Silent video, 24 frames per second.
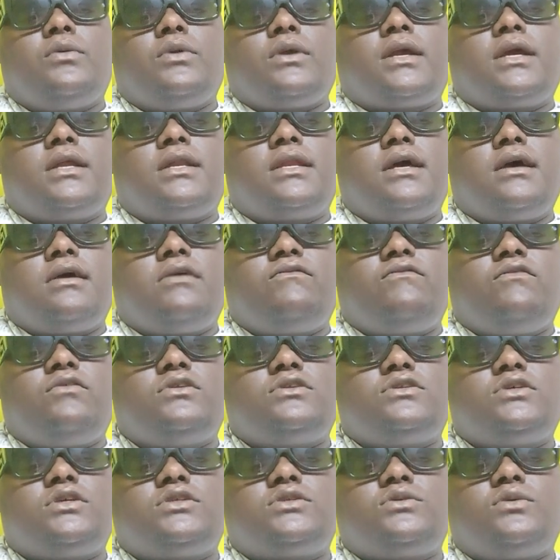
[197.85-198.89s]
we can have
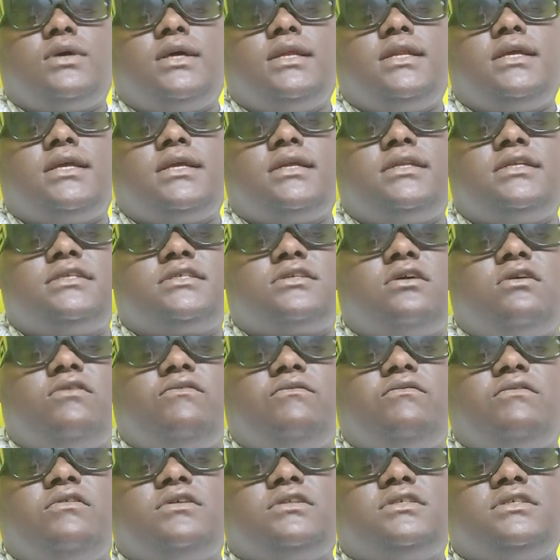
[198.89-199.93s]
also swelling,
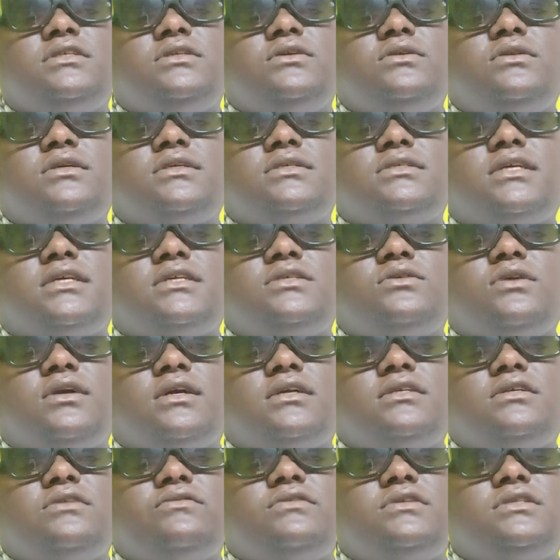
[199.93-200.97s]
discomfort during sexual
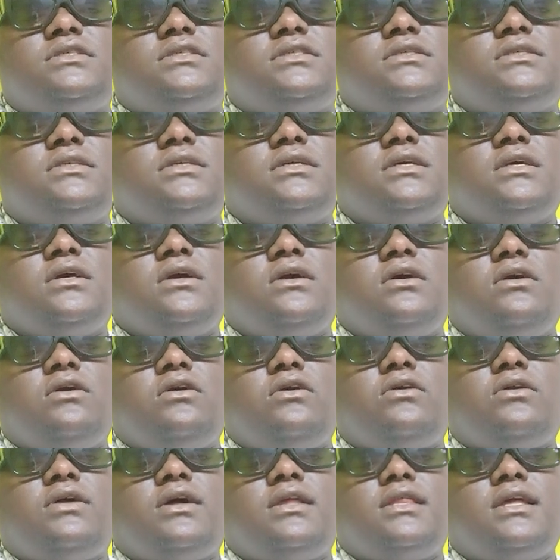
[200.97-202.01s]
activity
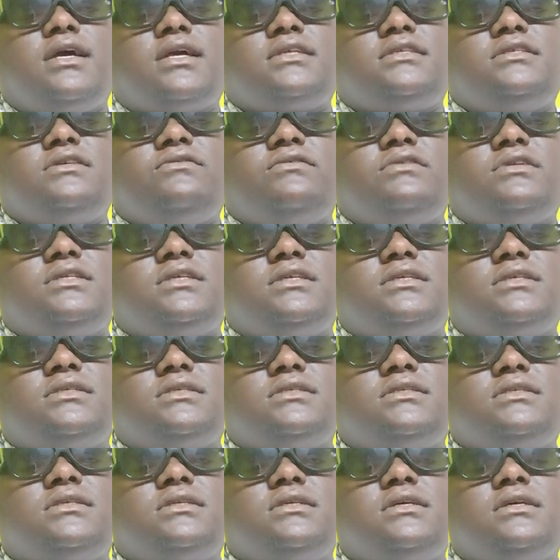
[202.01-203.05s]
or other
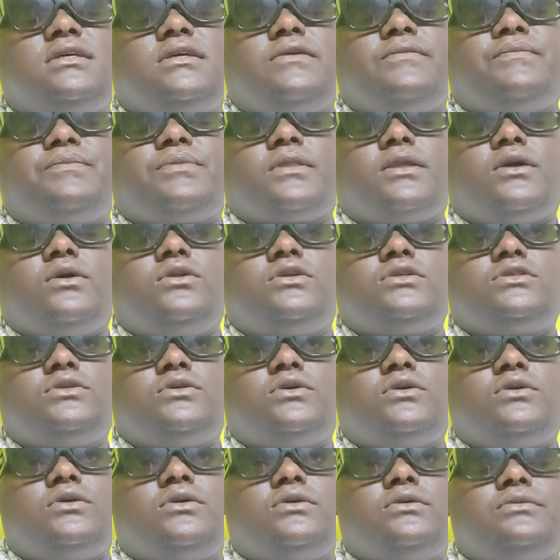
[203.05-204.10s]
activities.
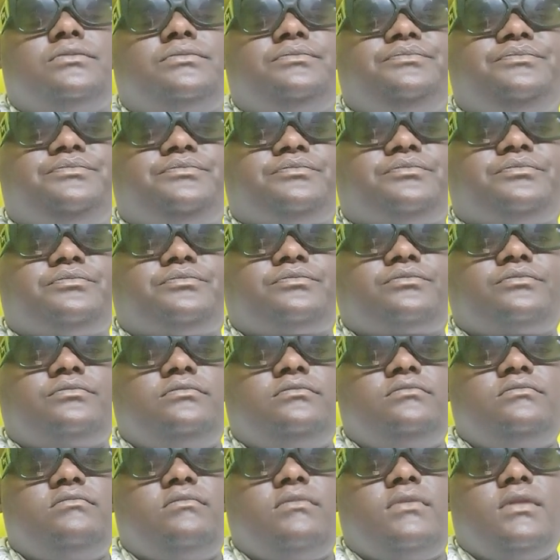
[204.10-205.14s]
Also,
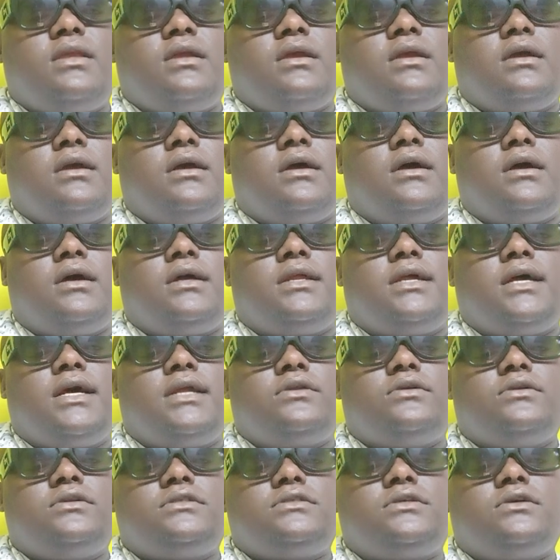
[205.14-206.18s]
uh,
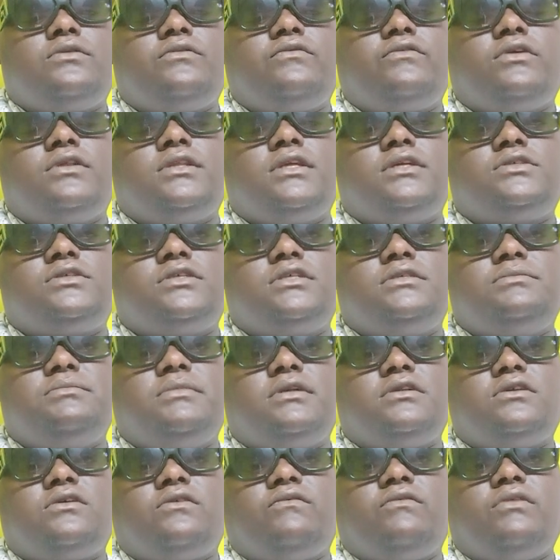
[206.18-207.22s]
and also for the
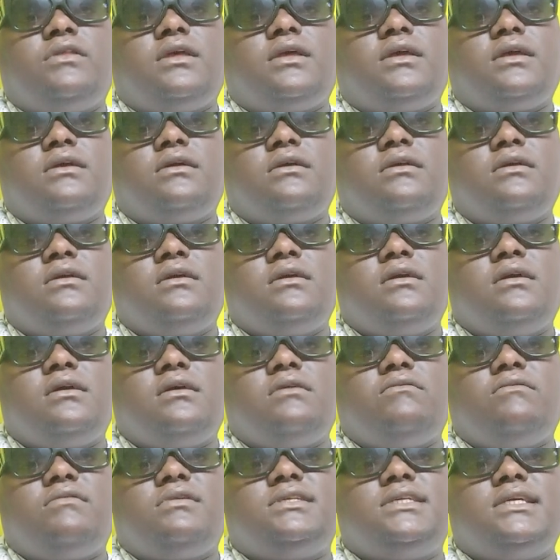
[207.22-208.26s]
treatment of the
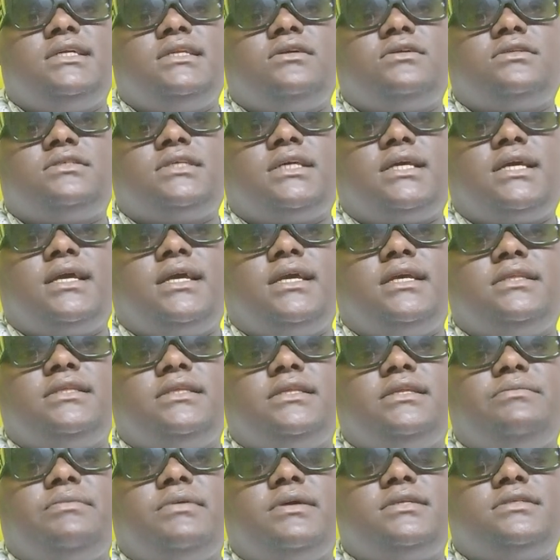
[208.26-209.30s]
vaginal tear,
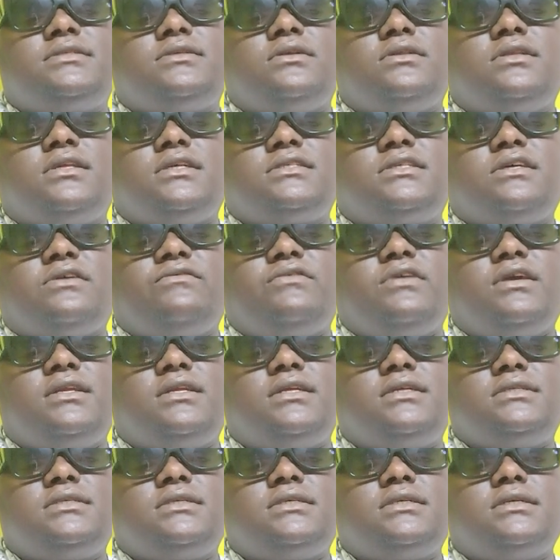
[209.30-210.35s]
it depends on the
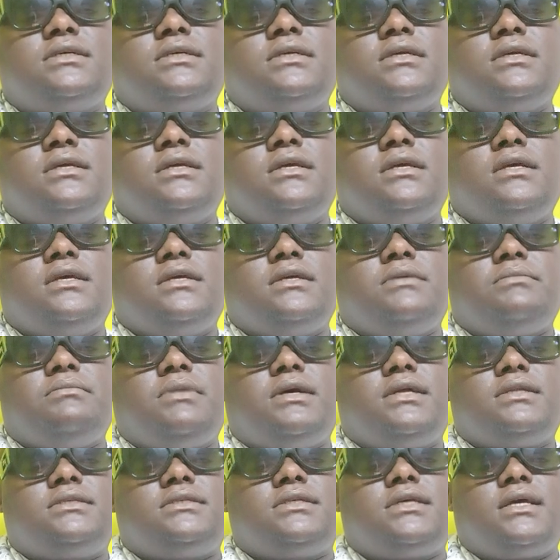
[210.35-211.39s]
severity,
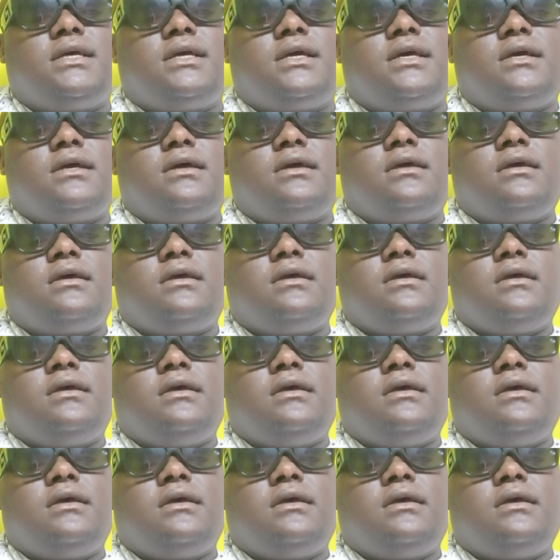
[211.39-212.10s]
but uh,